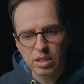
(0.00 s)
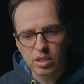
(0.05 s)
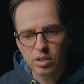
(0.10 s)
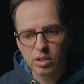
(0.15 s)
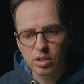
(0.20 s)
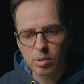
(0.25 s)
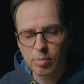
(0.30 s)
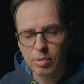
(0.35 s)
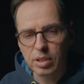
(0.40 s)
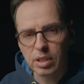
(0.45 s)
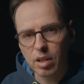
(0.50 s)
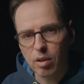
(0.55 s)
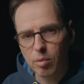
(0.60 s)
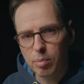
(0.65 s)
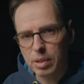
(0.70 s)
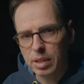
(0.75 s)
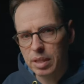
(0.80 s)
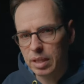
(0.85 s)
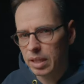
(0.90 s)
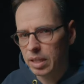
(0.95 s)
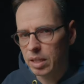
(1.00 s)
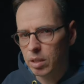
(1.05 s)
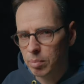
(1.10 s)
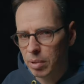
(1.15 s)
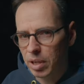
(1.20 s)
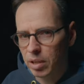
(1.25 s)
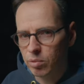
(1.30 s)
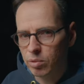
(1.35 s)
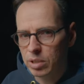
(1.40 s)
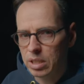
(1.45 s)
to something that I've been thinking
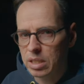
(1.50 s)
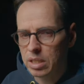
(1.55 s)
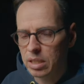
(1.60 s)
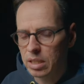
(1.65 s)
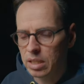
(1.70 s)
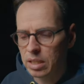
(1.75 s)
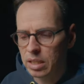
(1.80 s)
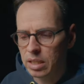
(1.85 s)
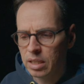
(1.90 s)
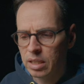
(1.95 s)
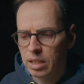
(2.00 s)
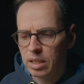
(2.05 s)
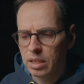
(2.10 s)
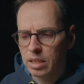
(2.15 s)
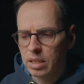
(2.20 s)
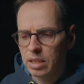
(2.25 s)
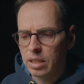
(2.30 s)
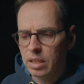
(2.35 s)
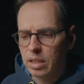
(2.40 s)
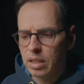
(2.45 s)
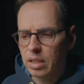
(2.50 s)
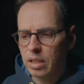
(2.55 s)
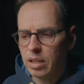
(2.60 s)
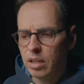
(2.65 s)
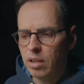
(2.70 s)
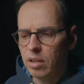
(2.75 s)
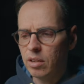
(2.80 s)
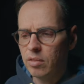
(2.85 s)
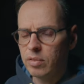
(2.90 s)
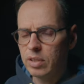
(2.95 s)
about recently.
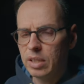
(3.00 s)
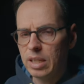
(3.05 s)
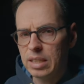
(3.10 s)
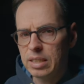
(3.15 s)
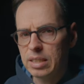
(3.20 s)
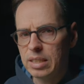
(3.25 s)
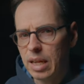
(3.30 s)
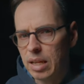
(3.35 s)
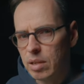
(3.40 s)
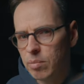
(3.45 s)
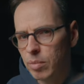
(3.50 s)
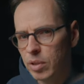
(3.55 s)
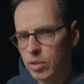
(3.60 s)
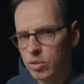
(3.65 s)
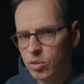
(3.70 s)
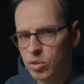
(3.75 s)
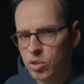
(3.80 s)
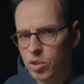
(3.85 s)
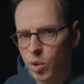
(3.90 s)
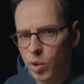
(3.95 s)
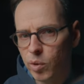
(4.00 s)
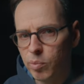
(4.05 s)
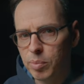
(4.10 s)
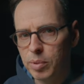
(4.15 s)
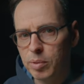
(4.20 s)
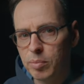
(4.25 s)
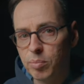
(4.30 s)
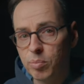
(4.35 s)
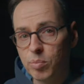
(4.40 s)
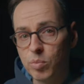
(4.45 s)
Over the last eight months or so, I've
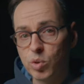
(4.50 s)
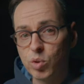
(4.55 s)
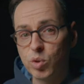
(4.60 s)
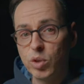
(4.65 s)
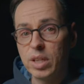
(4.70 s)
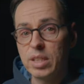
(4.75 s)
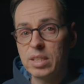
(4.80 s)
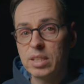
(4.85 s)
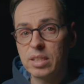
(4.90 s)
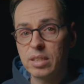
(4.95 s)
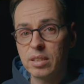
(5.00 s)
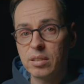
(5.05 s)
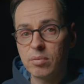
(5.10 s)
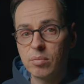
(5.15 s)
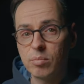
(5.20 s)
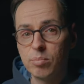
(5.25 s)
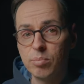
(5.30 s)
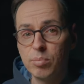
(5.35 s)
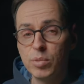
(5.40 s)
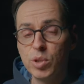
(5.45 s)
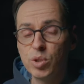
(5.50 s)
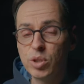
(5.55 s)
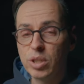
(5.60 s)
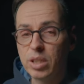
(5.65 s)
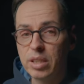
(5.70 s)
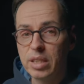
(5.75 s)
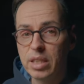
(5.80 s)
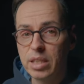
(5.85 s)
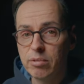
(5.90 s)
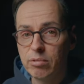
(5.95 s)
been creating music
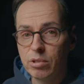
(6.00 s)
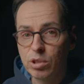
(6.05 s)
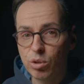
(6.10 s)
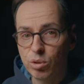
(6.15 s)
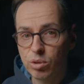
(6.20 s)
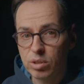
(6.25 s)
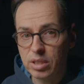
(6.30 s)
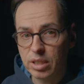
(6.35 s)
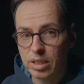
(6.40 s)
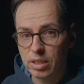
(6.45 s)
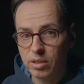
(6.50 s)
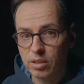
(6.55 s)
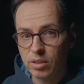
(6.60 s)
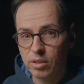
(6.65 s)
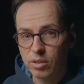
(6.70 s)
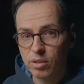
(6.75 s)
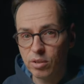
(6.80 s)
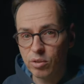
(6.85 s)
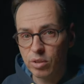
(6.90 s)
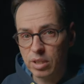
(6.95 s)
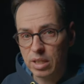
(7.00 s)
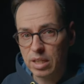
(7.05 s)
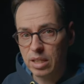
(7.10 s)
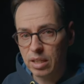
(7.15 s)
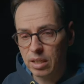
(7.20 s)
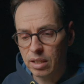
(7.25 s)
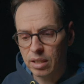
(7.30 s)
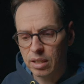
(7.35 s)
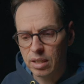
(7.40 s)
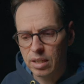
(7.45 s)
theory content on
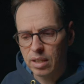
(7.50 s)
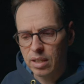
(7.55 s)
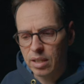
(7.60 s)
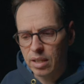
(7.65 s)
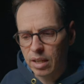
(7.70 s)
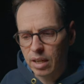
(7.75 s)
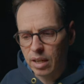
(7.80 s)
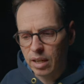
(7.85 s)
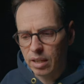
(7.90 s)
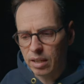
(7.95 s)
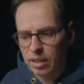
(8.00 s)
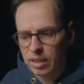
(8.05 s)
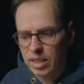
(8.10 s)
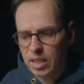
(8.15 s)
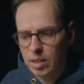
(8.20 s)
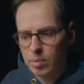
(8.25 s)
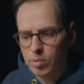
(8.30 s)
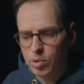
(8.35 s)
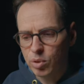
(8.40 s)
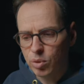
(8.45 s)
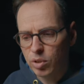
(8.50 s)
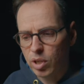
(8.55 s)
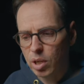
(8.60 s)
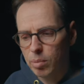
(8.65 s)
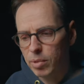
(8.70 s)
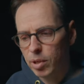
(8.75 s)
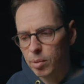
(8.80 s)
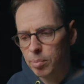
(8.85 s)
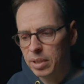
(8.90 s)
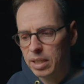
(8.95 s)
here. And I keep sort of
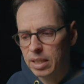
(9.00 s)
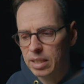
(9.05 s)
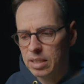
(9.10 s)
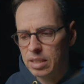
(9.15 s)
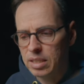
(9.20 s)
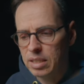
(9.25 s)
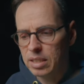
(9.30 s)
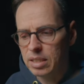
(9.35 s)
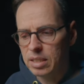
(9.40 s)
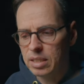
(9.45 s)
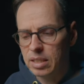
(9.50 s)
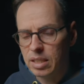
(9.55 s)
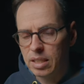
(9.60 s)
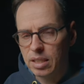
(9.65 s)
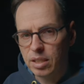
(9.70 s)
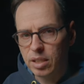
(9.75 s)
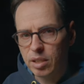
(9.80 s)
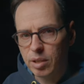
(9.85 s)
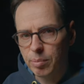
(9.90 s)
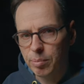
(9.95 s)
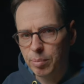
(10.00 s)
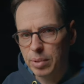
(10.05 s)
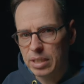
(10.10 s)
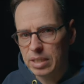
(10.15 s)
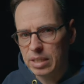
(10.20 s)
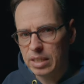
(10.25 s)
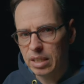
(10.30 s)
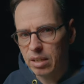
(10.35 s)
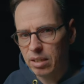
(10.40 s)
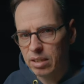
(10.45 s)
coming up against this
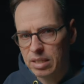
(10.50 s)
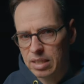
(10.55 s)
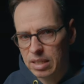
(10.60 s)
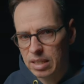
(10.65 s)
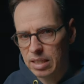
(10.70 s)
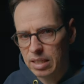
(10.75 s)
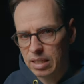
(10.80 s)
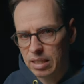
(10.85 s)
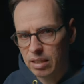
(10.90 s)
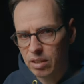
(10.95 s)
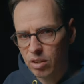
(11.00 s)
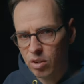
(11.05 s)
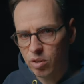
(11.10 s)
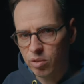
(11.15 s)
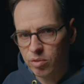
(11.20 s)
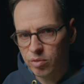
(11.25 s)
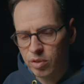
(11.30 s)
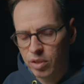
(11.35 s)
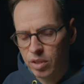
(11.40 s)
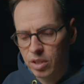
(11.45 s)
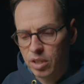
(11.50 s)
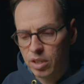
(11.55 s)
competing idea of